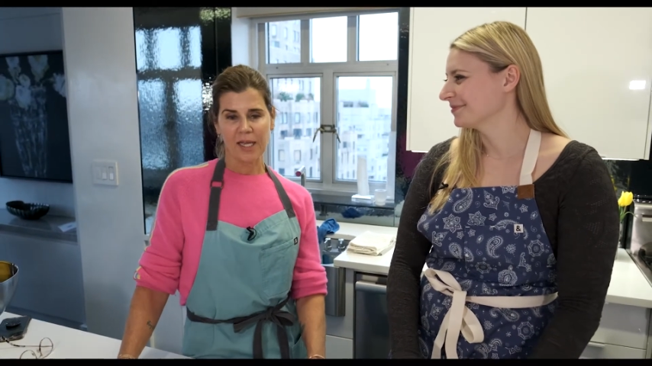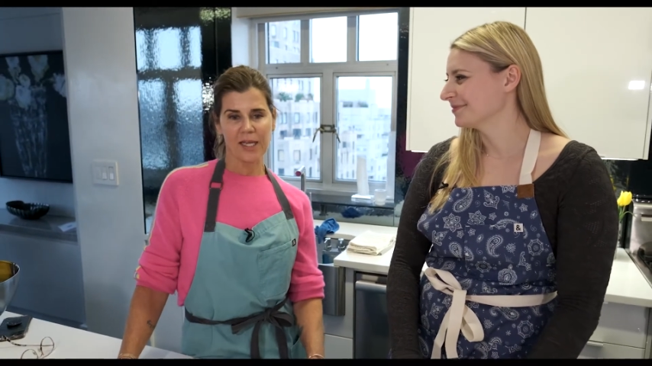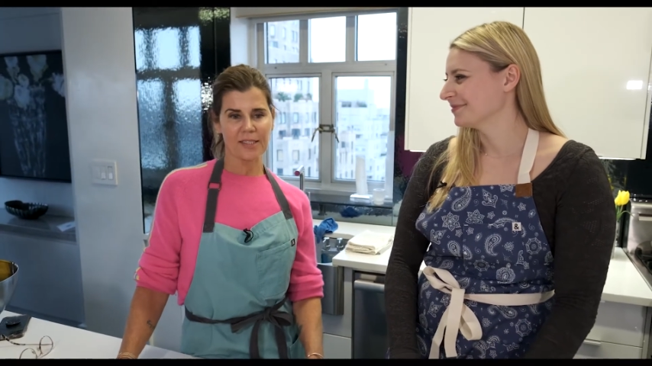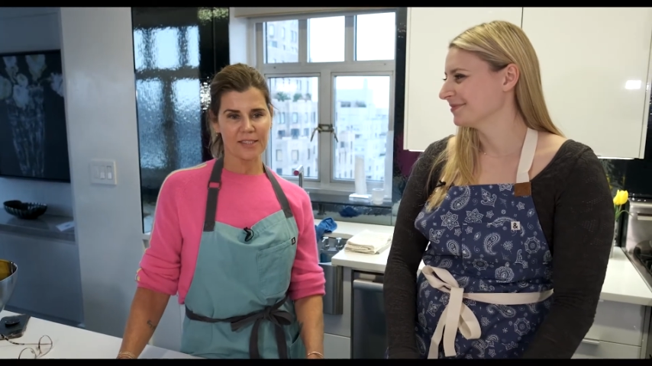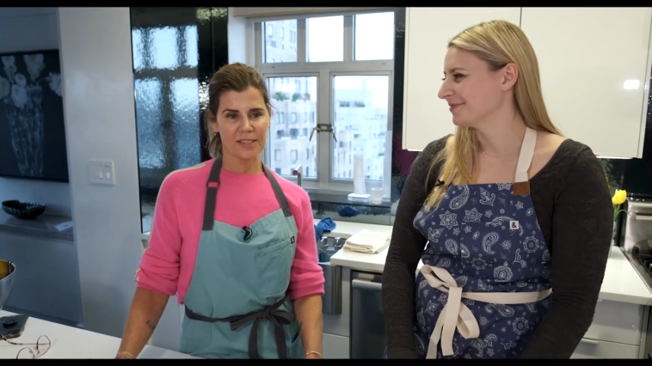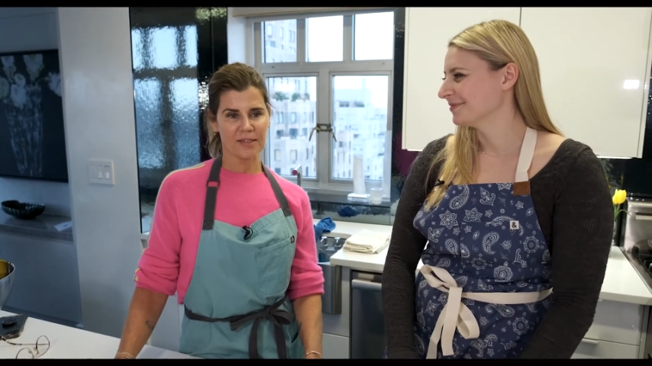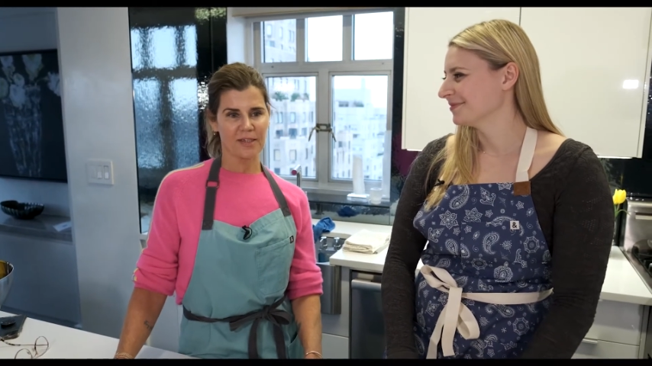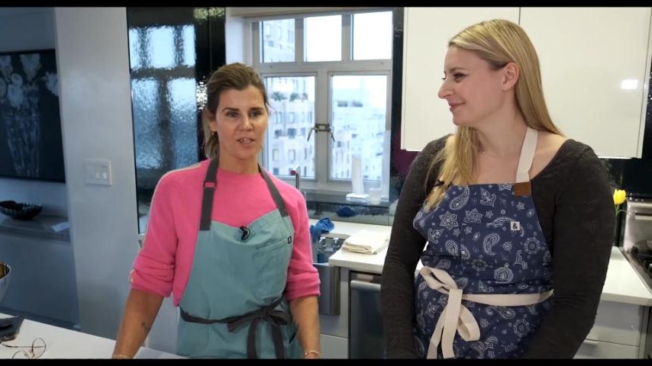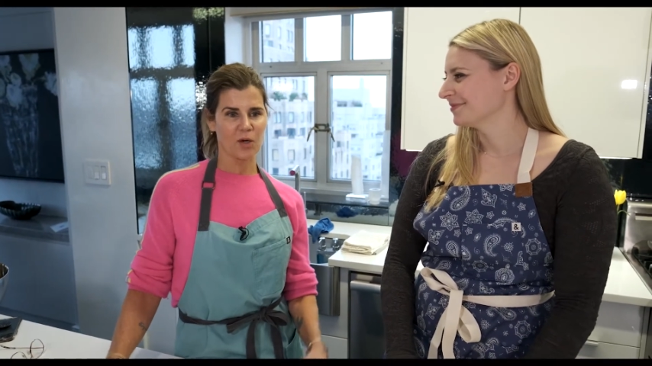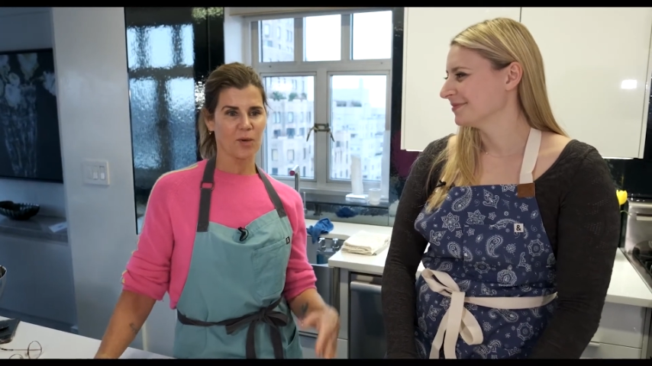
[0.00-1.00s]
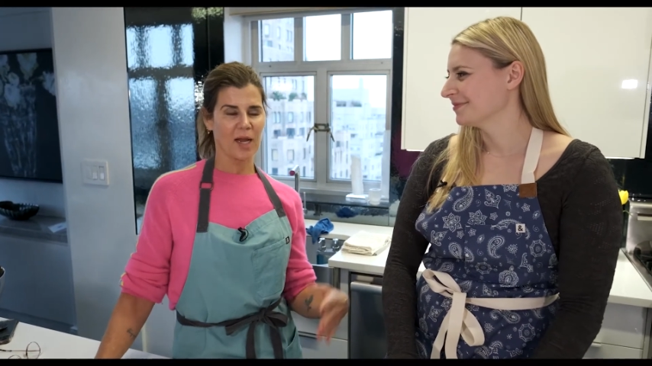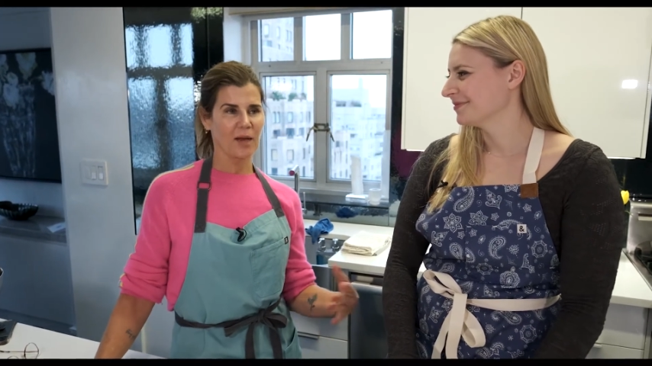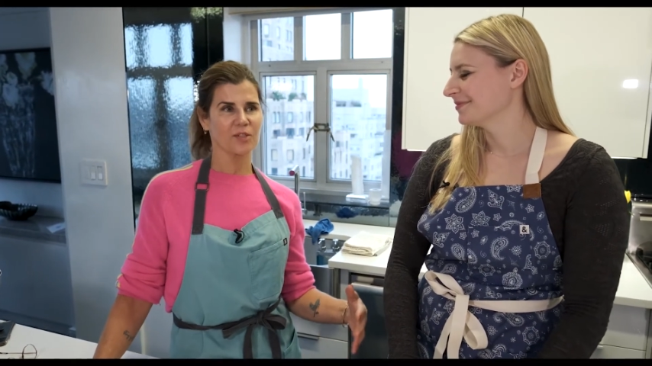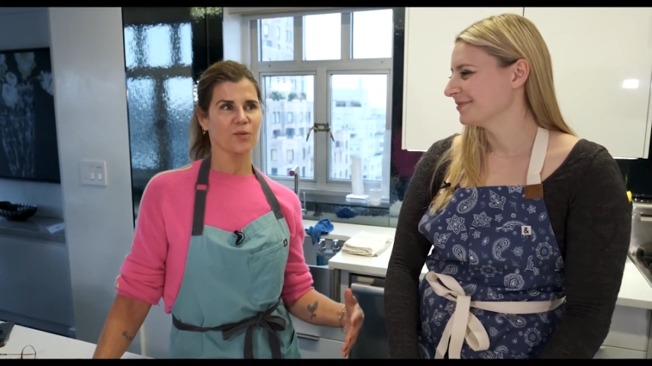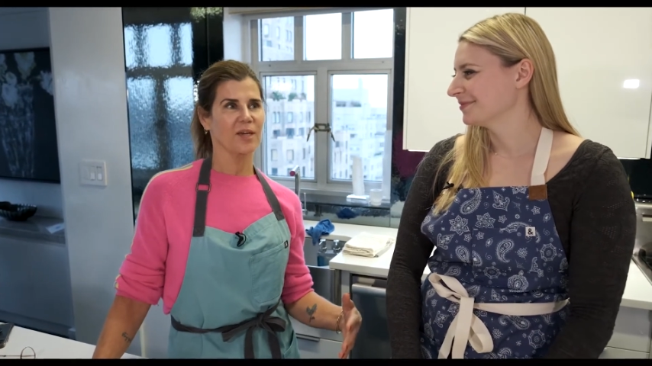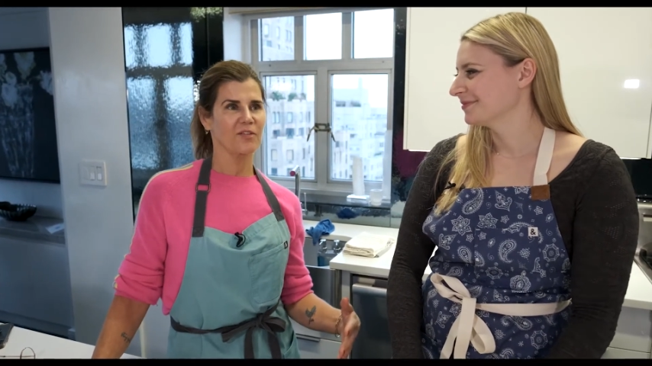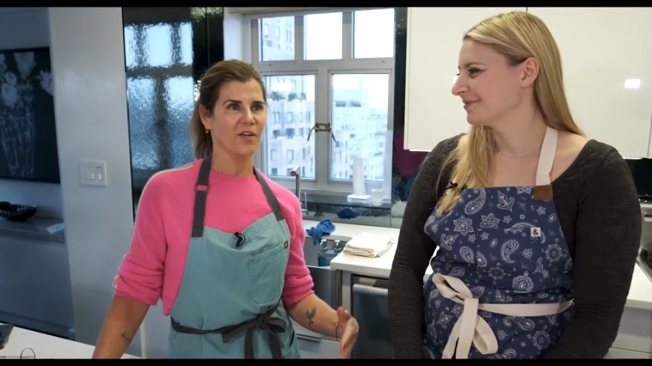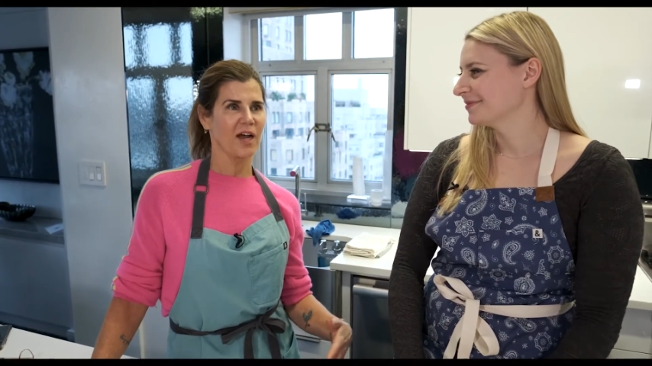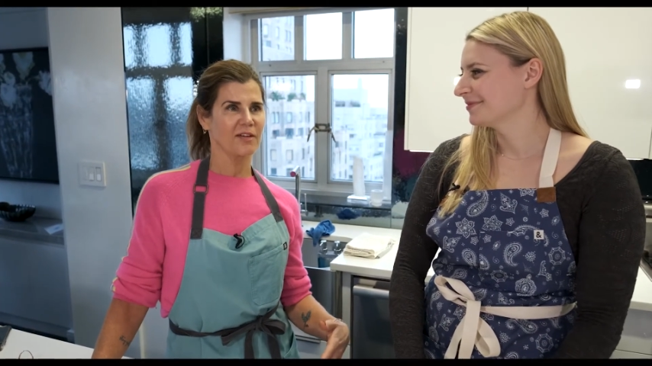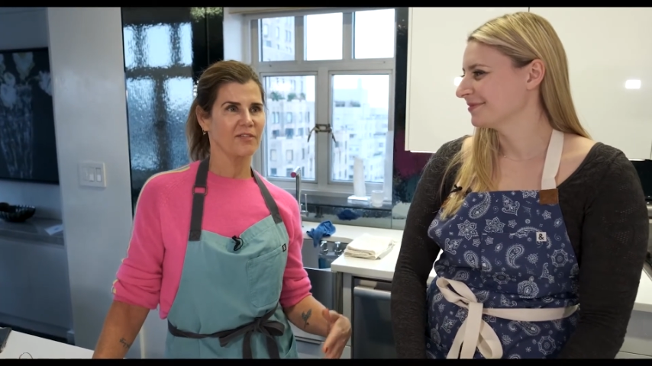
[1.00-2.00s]
Speaker 1: is, you know, when I was
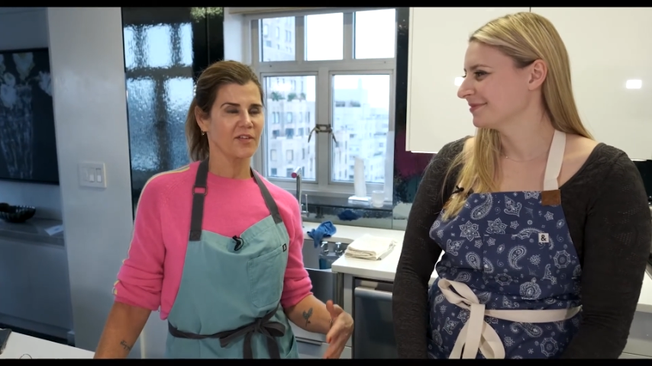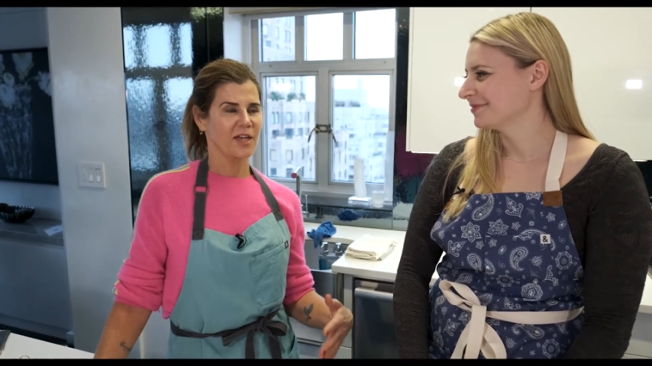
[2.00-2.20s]
25,